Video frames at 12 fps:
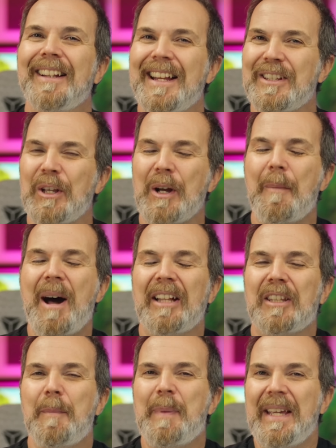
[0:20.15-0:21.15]
Let's talk
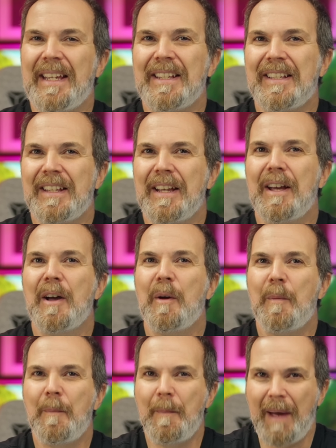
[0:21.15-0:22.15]
about the beast,
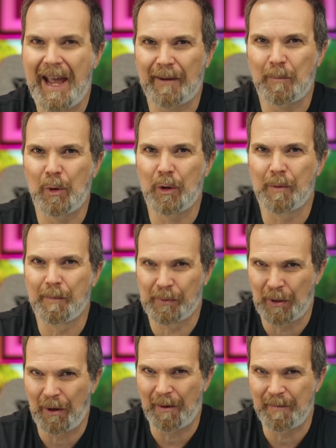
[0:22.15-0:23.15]
MacBook
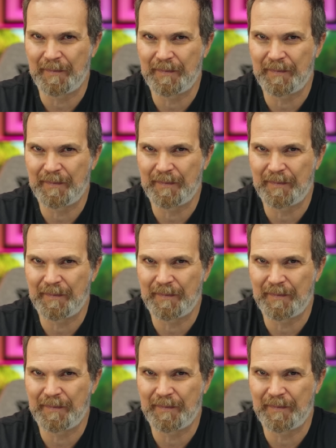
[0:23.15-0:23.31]
Pro.